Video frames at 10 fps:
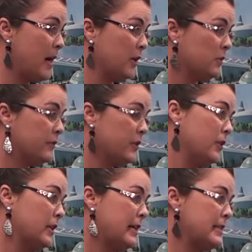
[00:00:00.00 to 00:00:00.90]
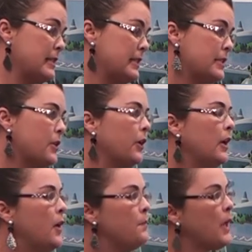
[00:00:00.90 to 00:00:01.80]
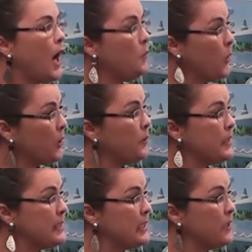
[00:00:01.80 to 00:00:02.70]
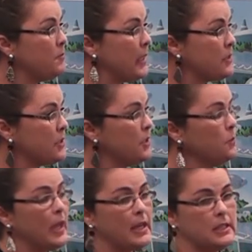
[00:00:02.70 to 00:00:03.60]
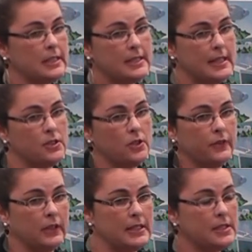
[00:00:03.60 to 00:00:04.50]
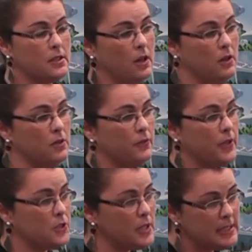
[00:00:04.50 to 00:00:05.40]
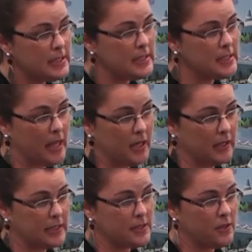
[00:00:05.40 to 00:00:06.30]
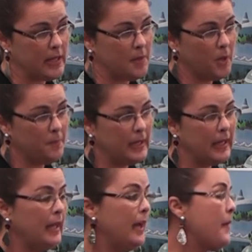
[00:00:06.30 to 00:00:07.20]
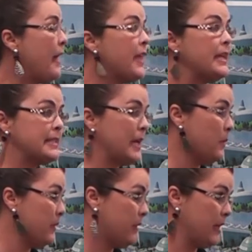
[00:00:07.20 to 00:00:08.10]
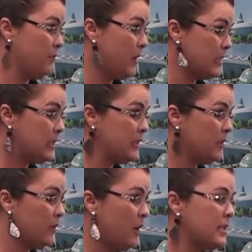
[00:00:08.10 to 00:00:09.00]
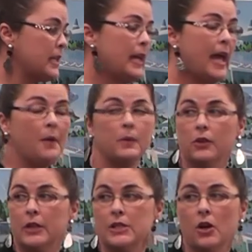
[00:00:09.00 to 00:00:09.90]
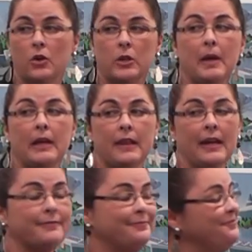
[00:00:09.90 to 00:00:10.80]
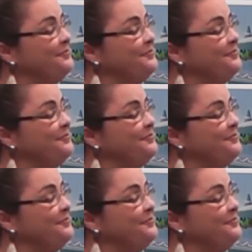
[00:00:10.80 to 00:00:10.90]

of Margaret River, and Augusta. So I work with the City of Busselton. We actually send off a list of addresses, that list on our property, and they say whether they're registered or not. And we're looking to automate that.